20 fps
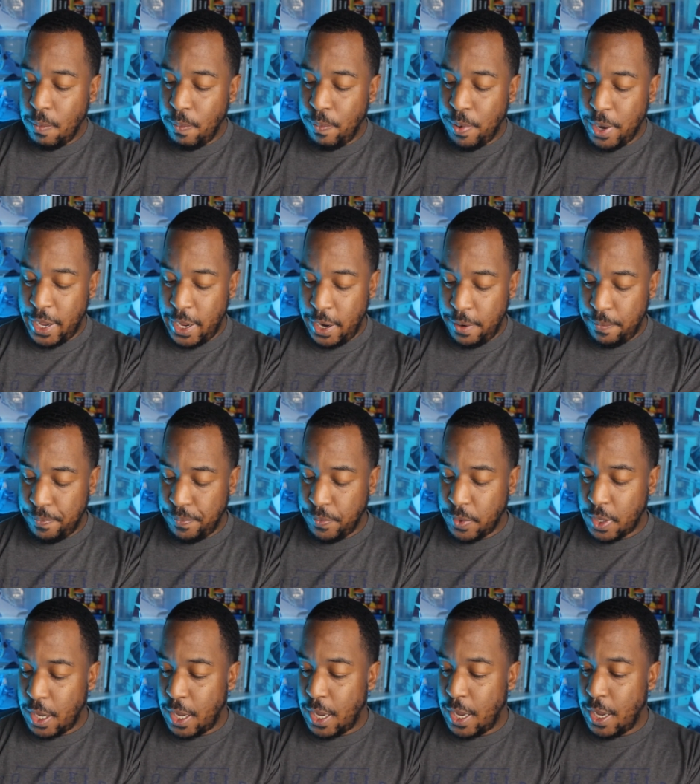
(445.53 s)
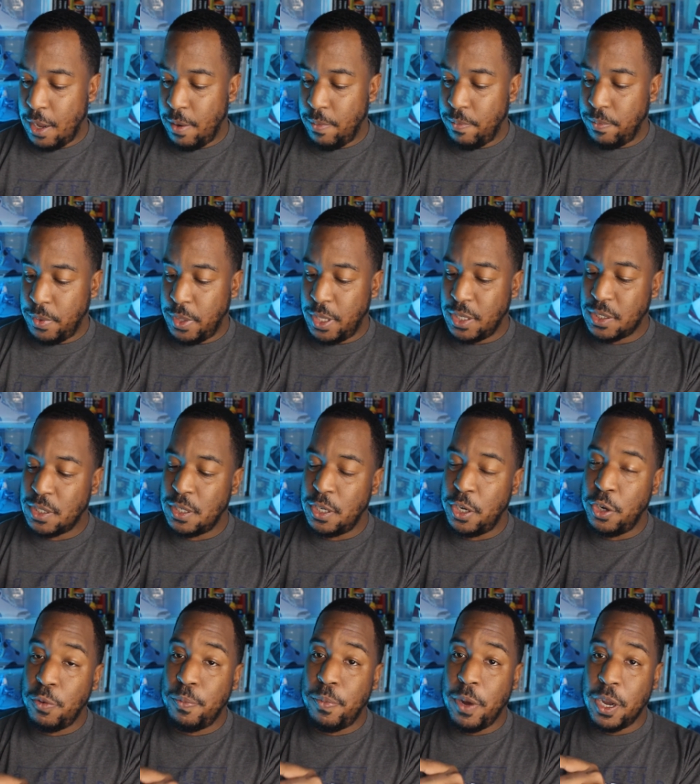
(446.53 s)
but um, this
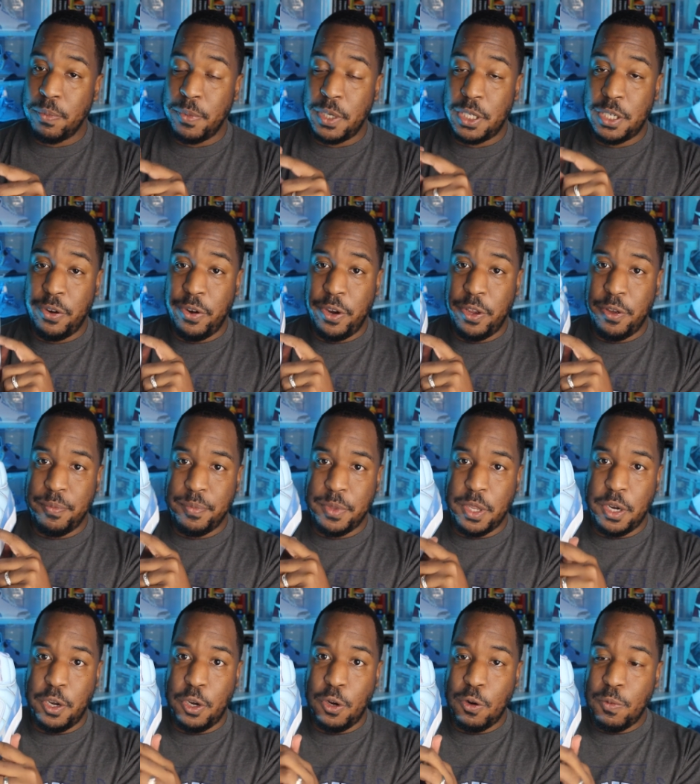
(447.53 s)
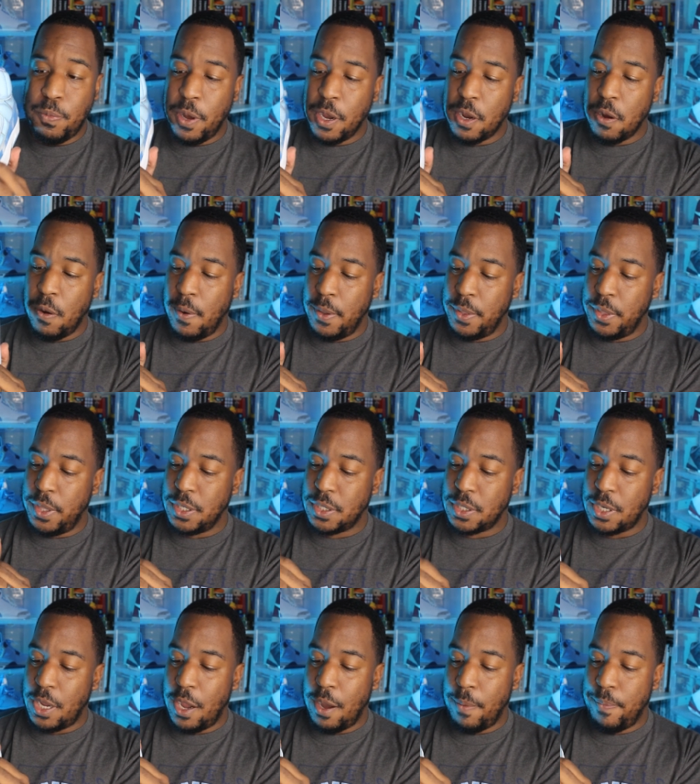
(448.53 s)
nubuck material, the nubuck on
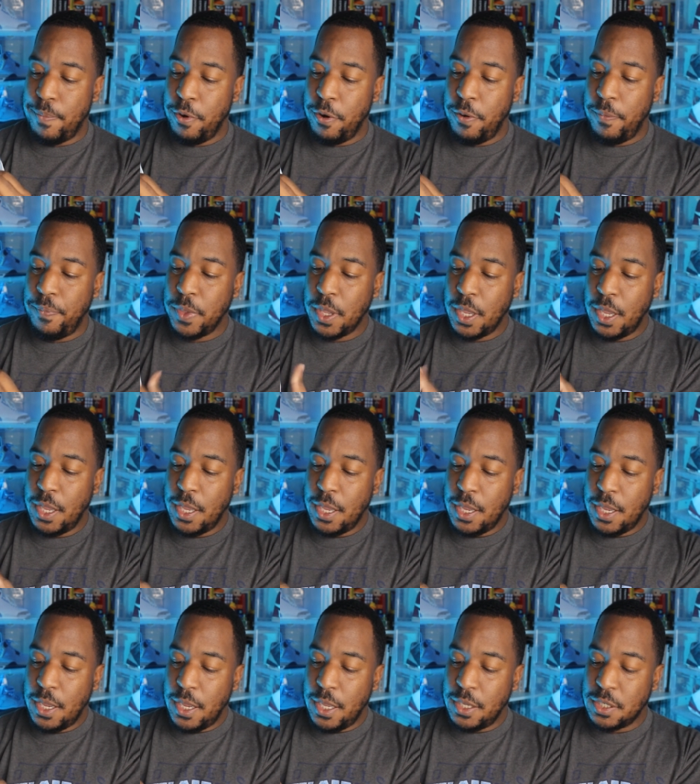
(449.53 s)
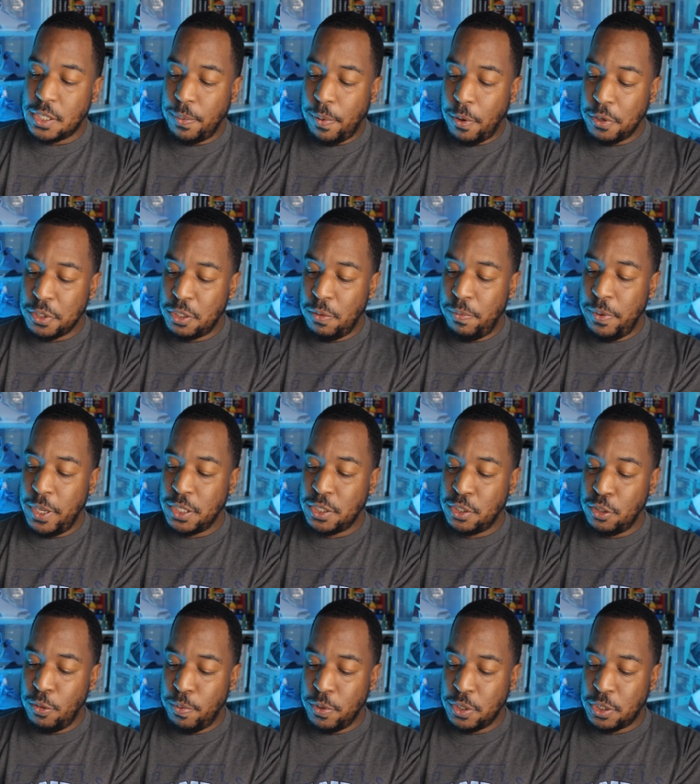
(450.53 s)
this upper is supposed to be a
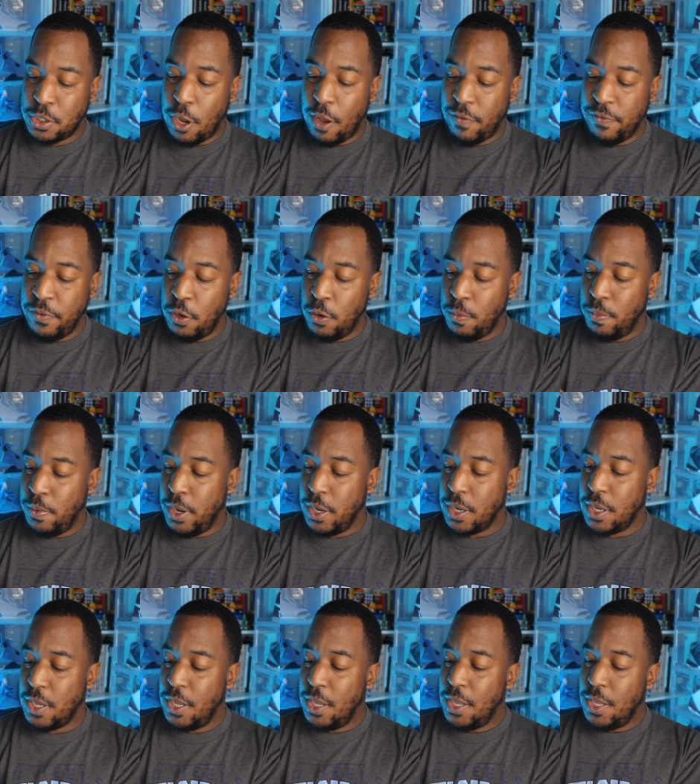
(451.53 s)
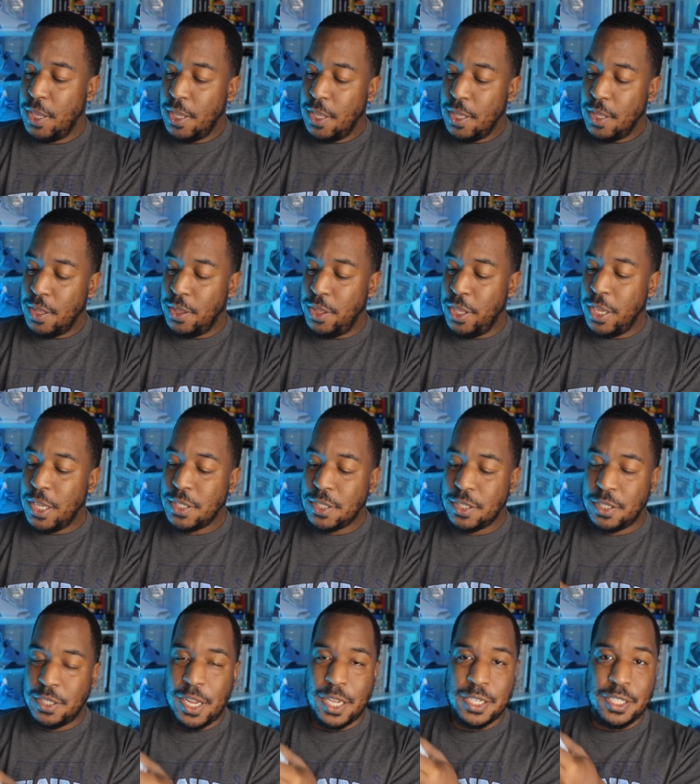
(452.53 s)
super soft nubuck.
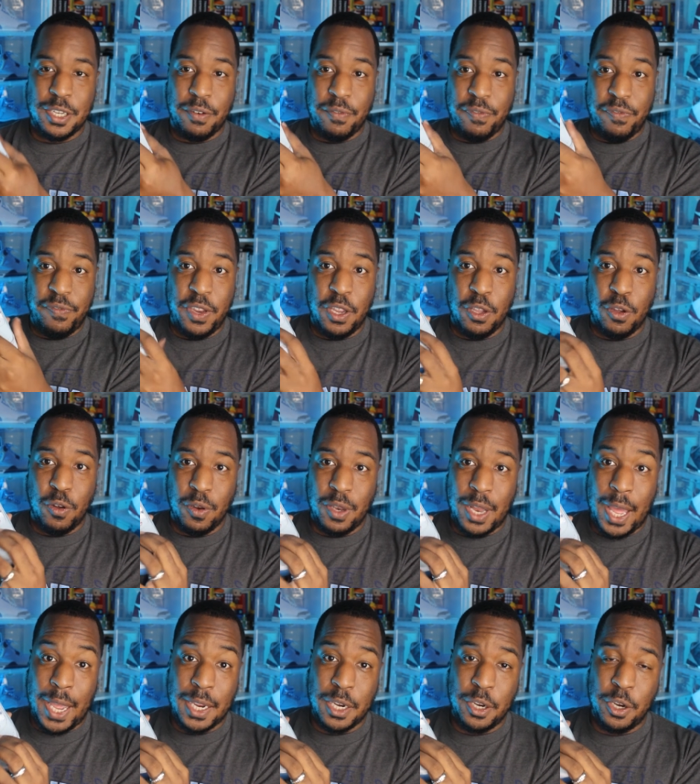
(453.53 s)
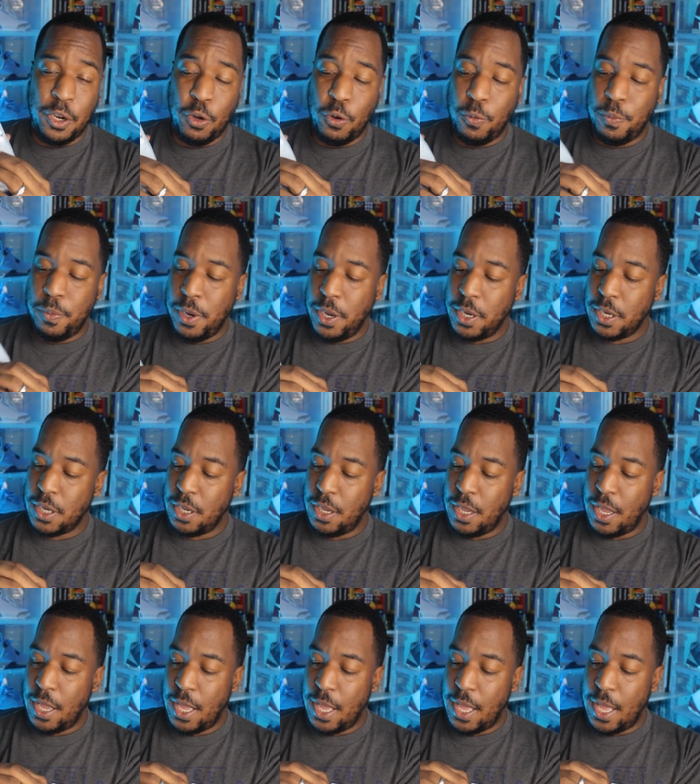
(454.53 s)
This doesn't feel like nubuck
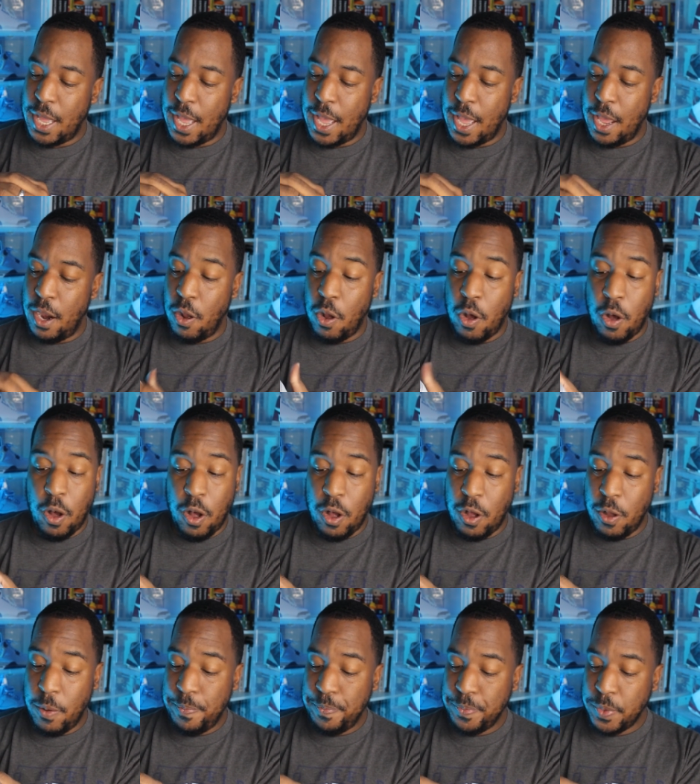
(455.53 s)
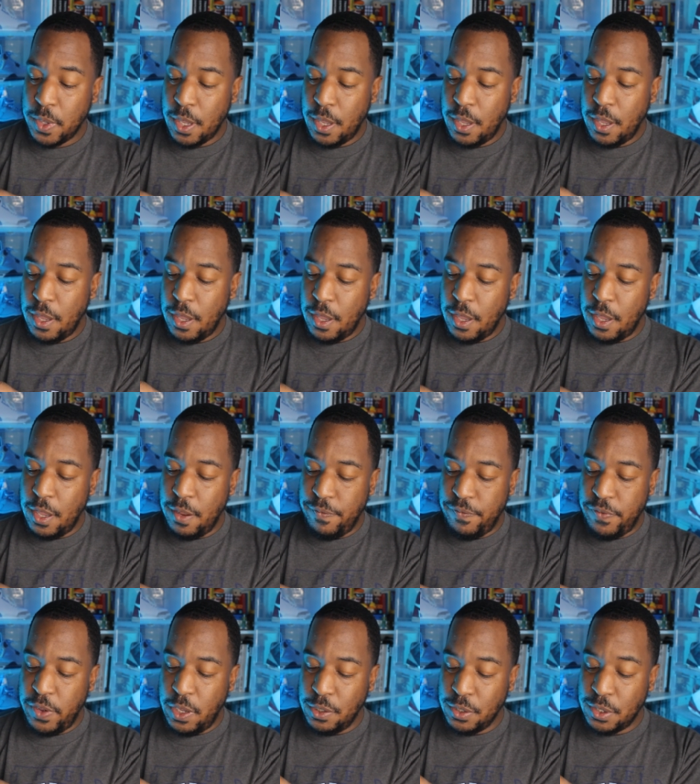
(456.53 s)
at all. It
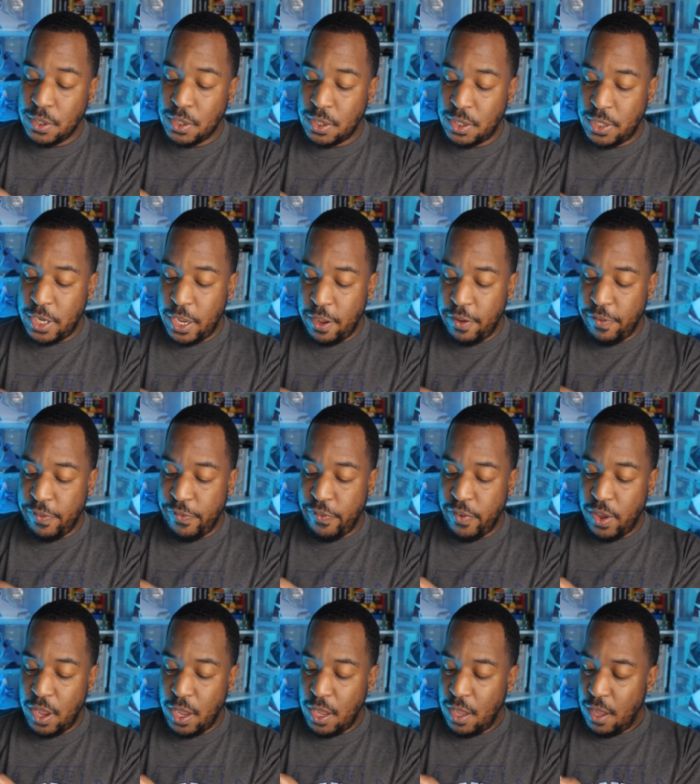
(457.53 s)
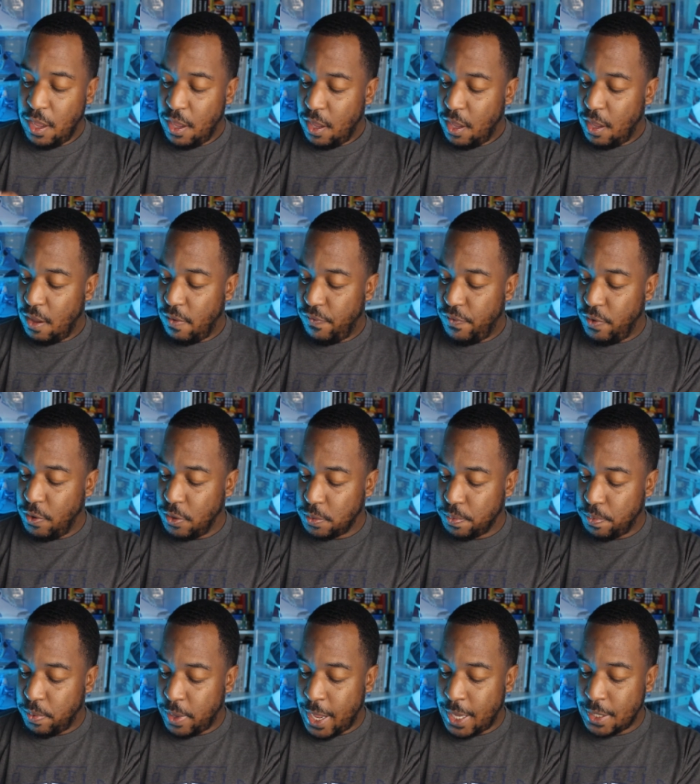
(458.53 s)
feels stiff. It feels
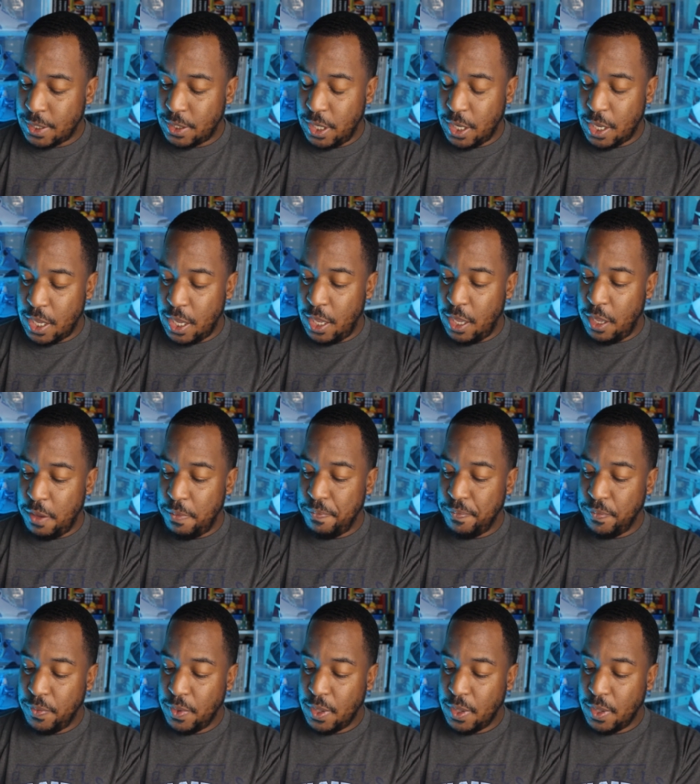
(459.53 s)
plasticky.